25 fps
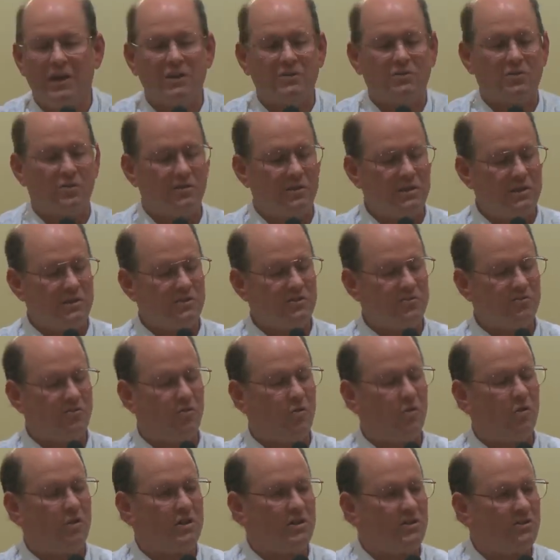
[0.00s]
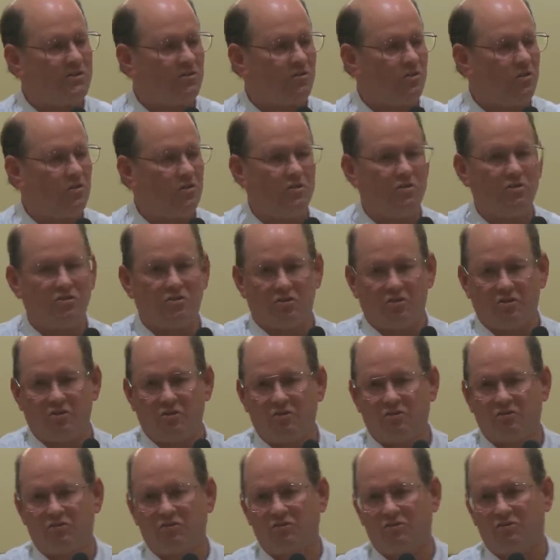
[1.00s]
So these forty
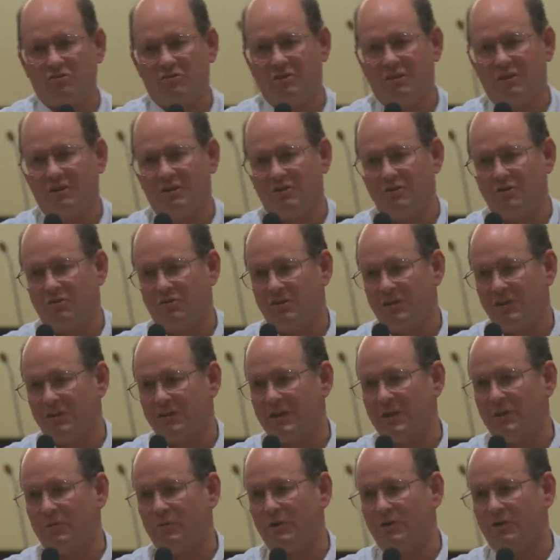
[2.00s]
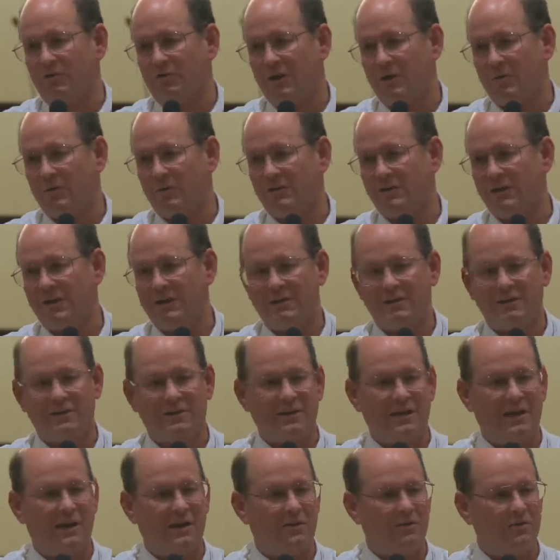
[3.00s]
soldiers, do you think they regret what they did
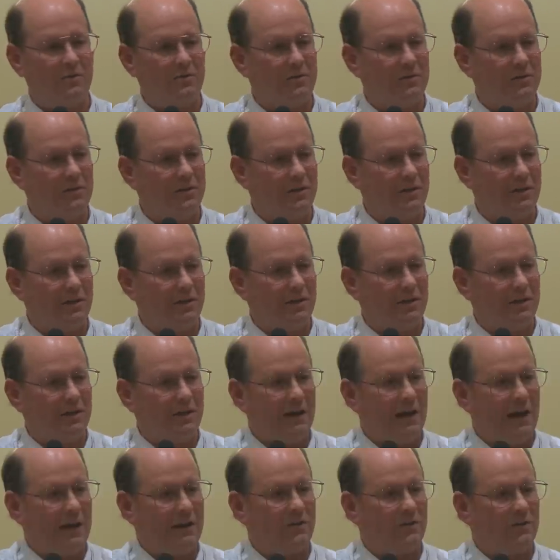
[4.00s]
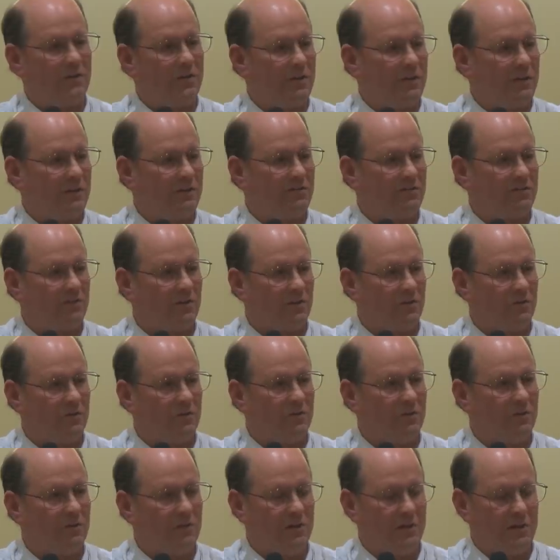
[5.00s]
now? I don't think so.
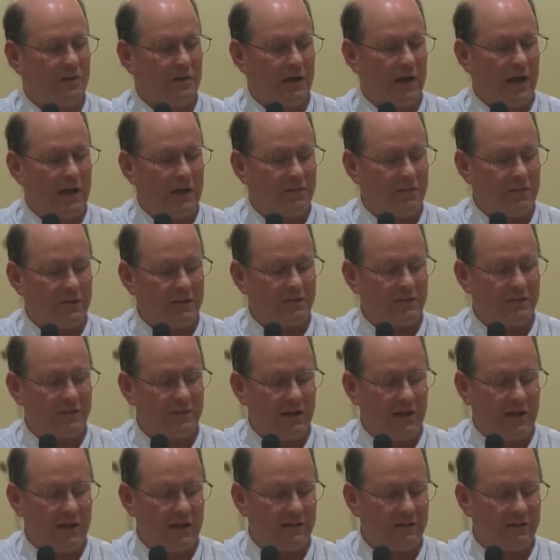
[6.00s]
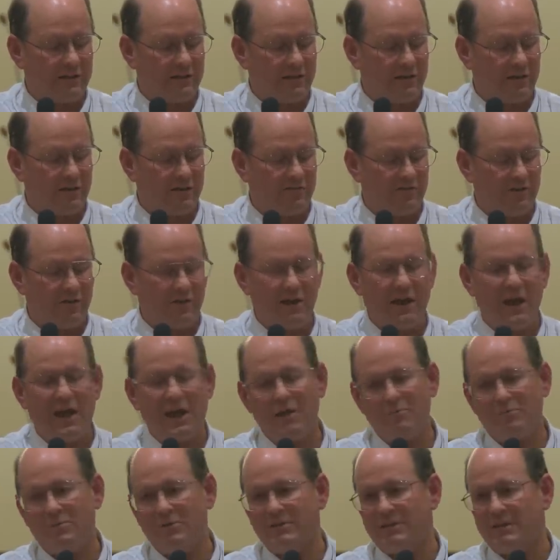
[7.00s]
I think today that they're very
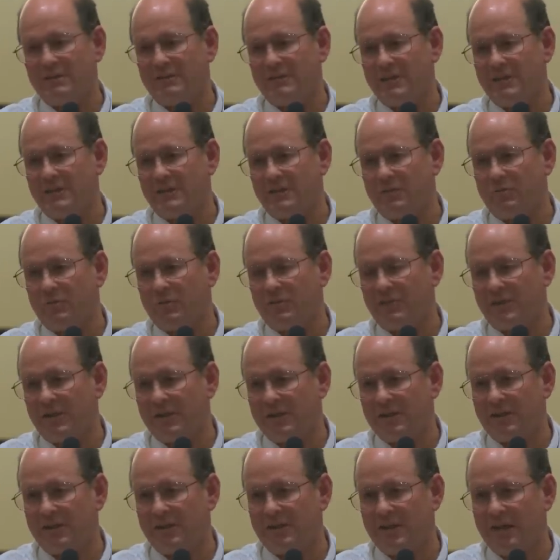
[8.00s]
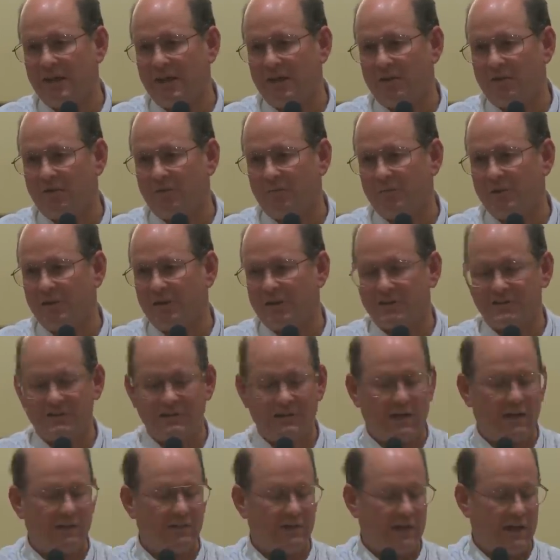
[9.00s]
happy that they did what they did now, because
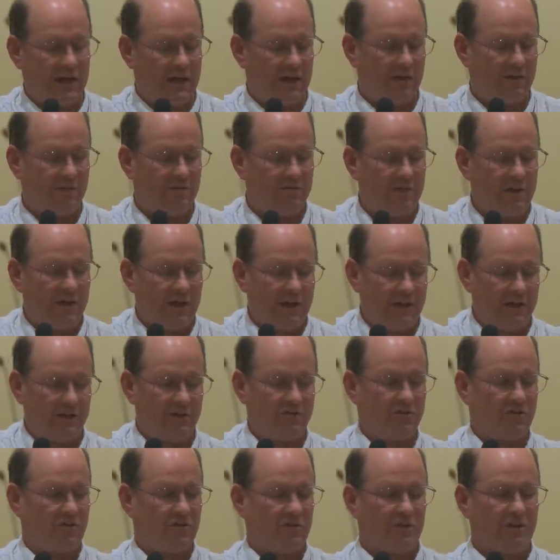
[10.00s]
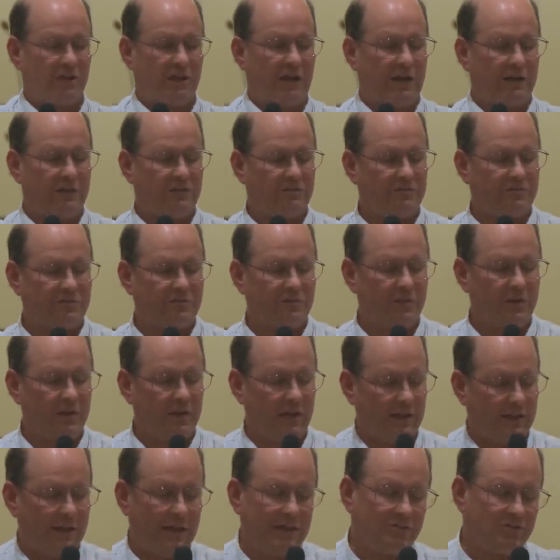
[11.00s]
now they have eternal life.
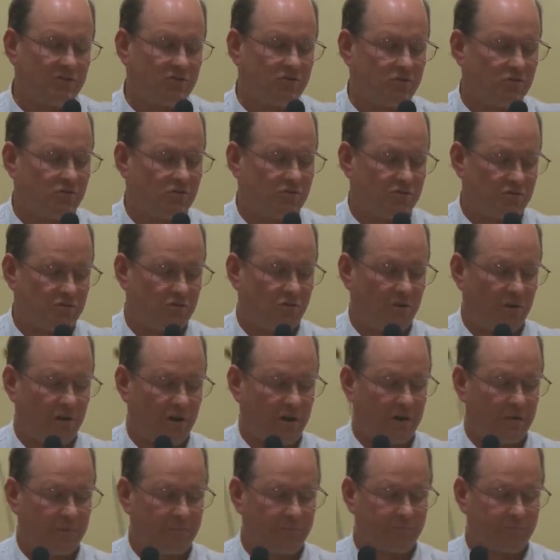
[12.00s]
And that's a true story.